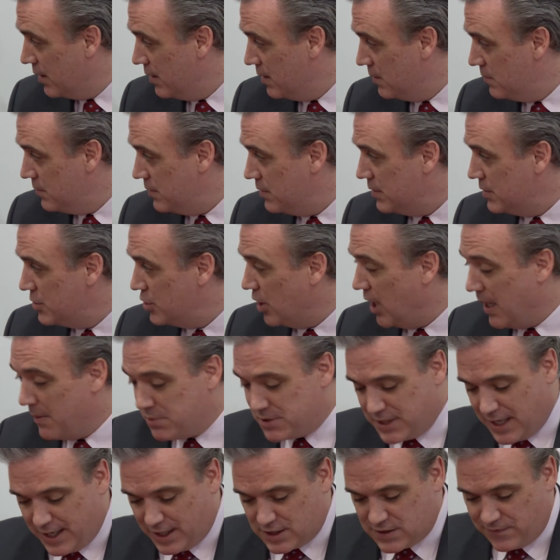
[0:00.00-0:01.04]
them, job
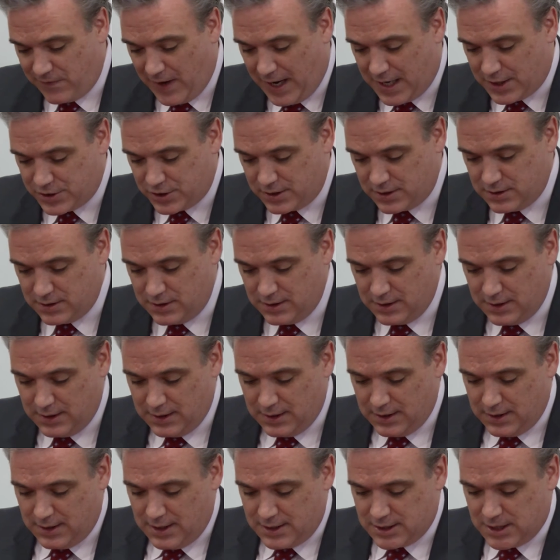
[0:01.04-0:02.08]
satisfaction.
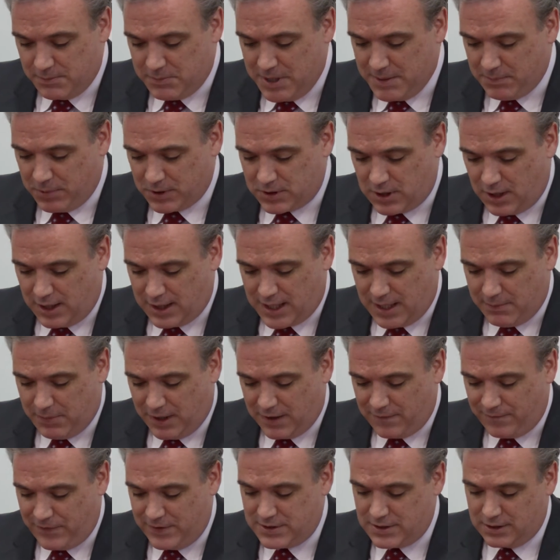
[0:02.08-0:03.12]
Some people talk
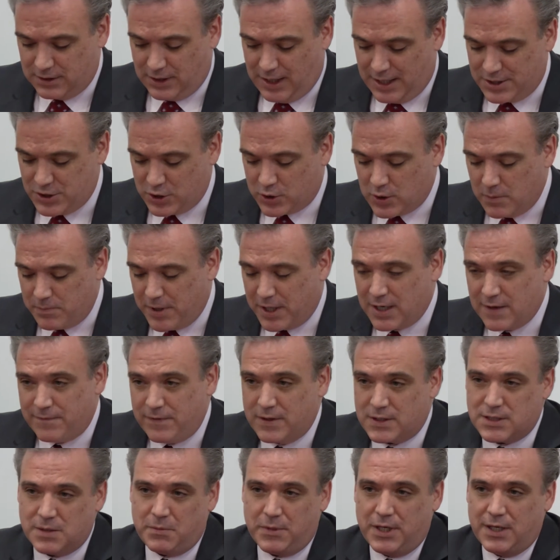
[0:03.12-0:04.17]
about physiological
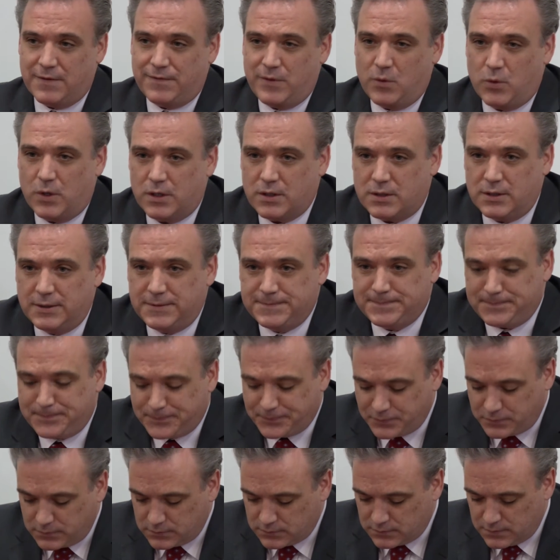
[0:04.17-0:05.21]
benefits of meaningful work.
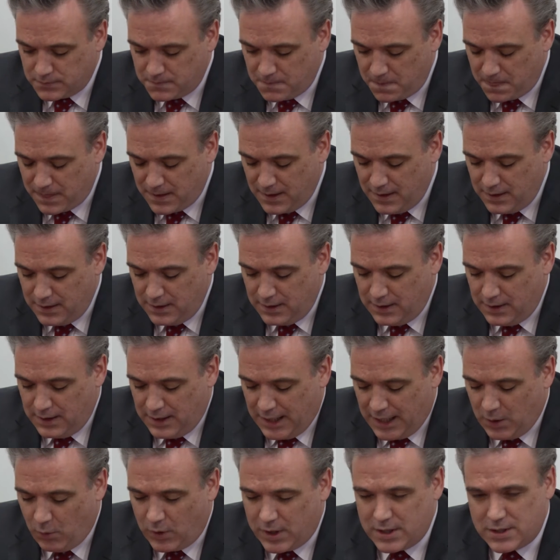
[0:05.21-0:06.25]

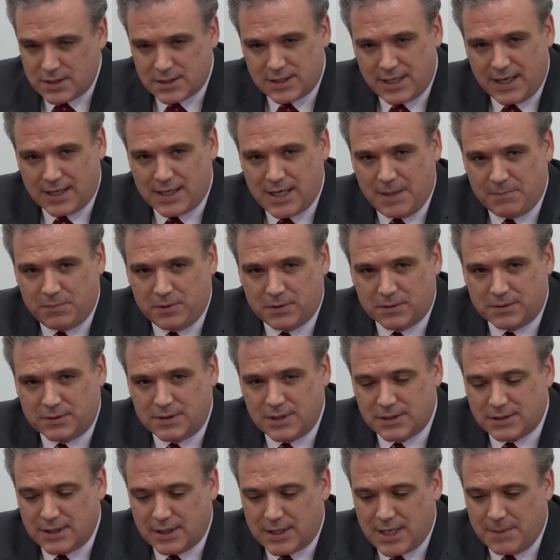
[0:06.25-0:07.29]
And I want to just say a couple,
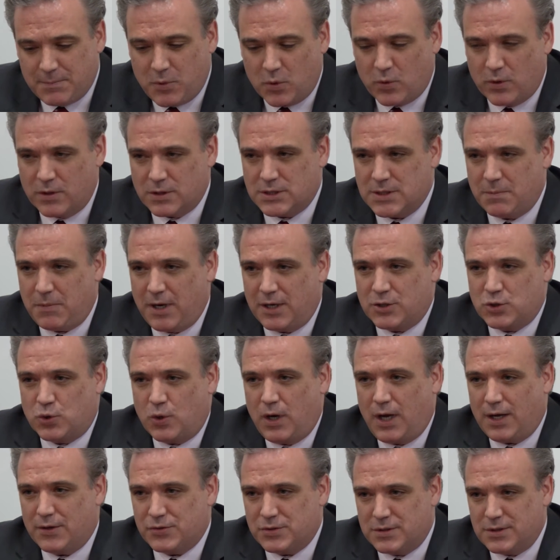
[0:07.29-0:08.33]
just a couple words about
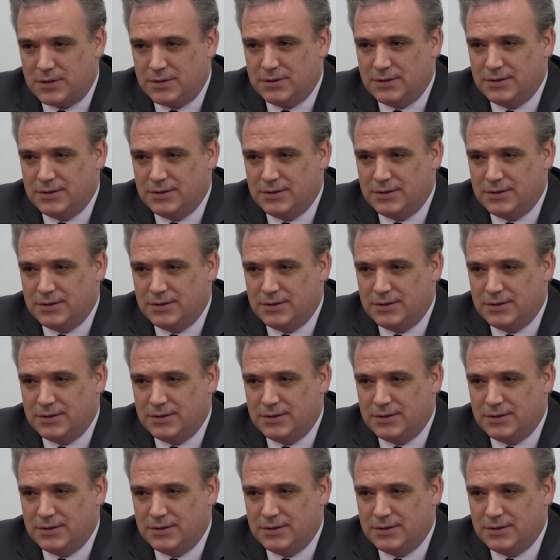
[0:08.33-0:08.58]
trust,